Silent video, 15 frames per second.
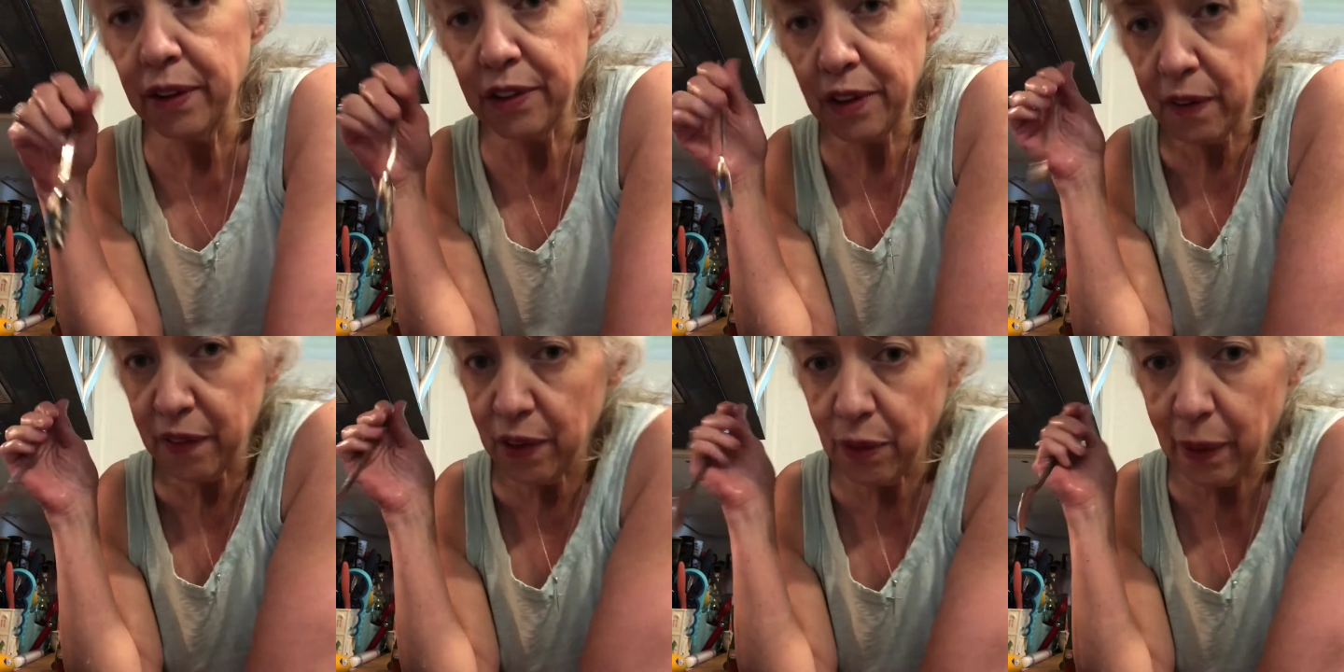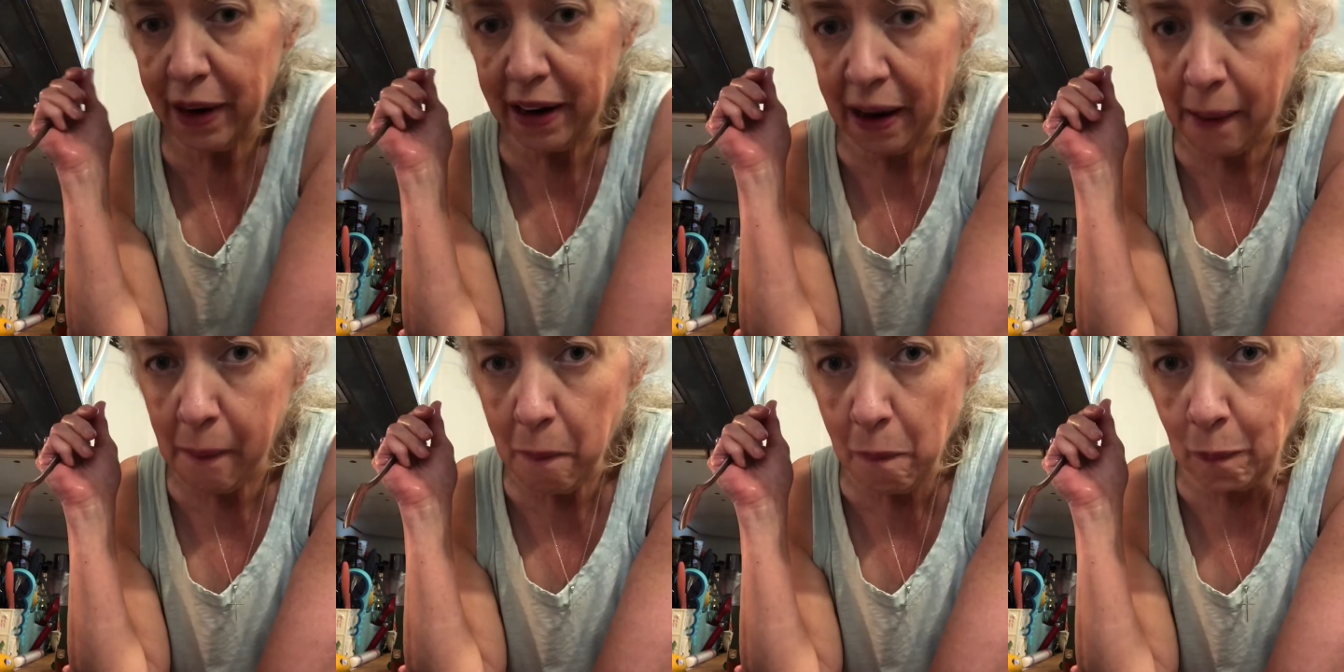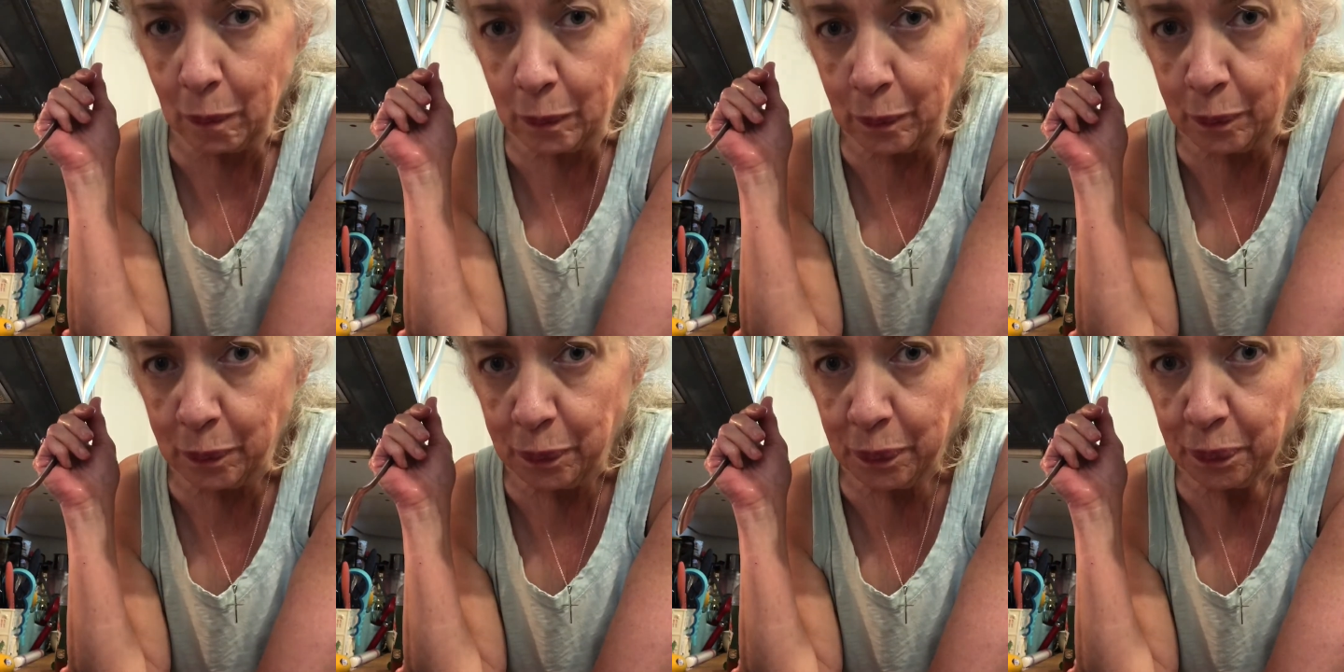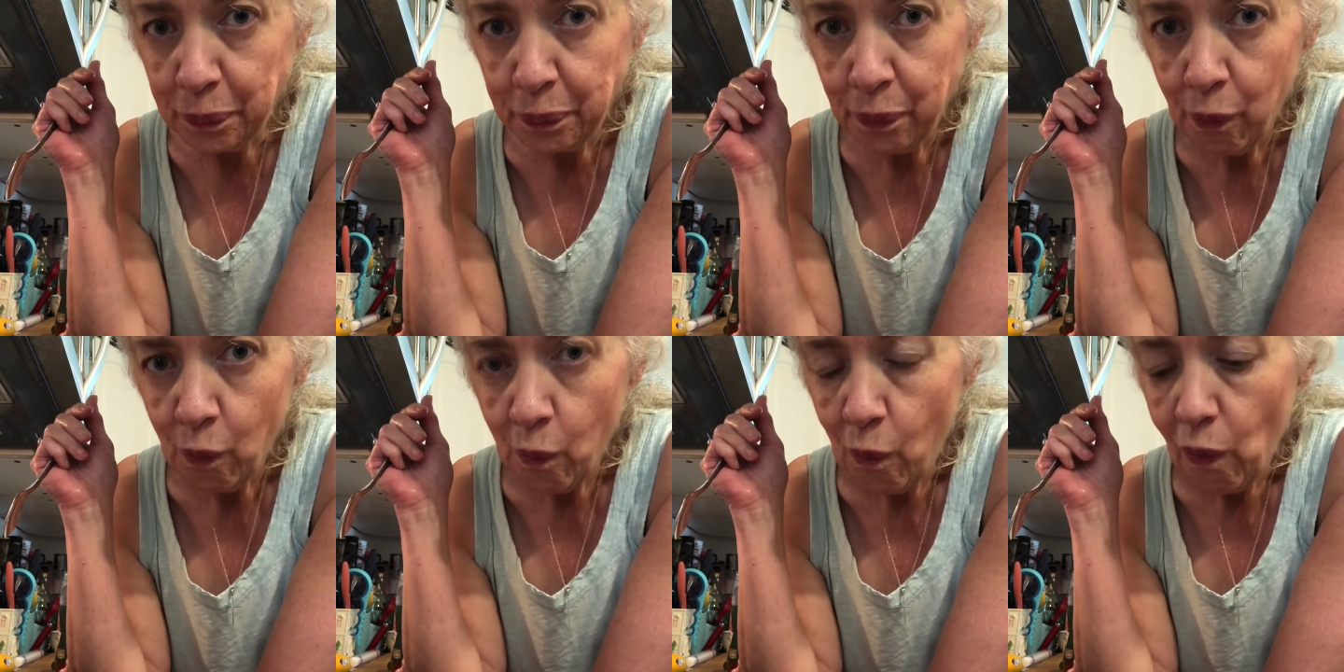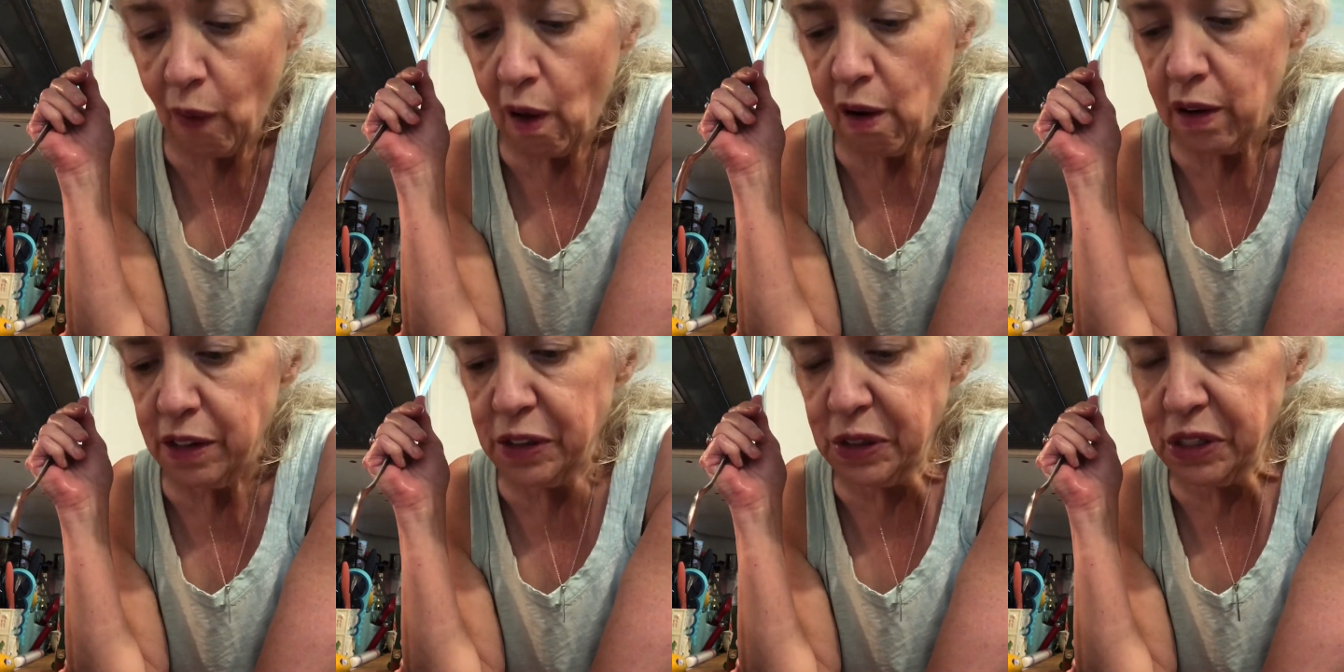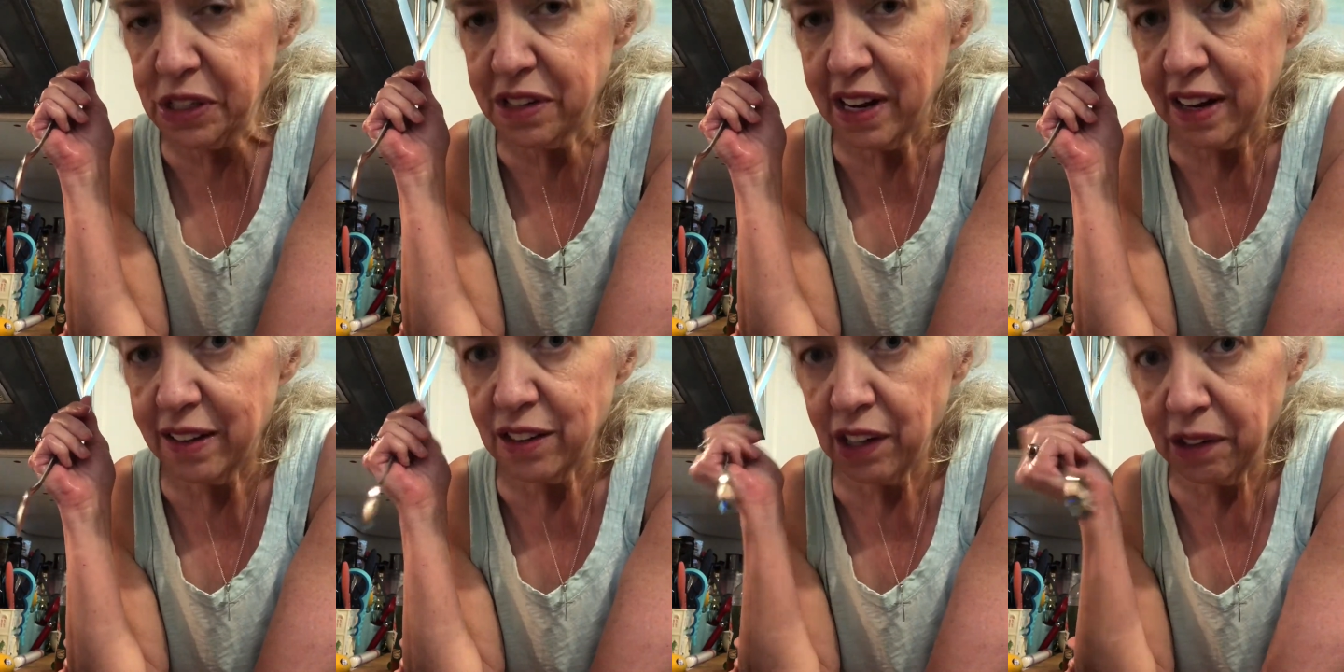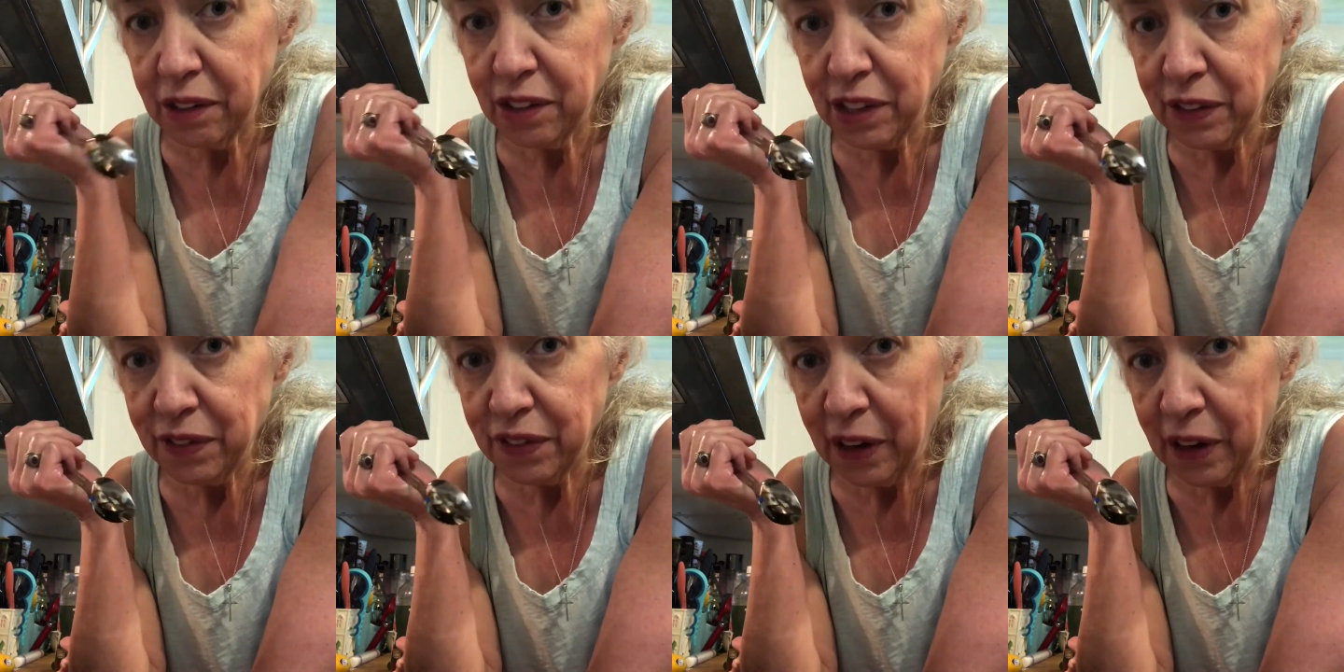serve this right now. You could take chunks of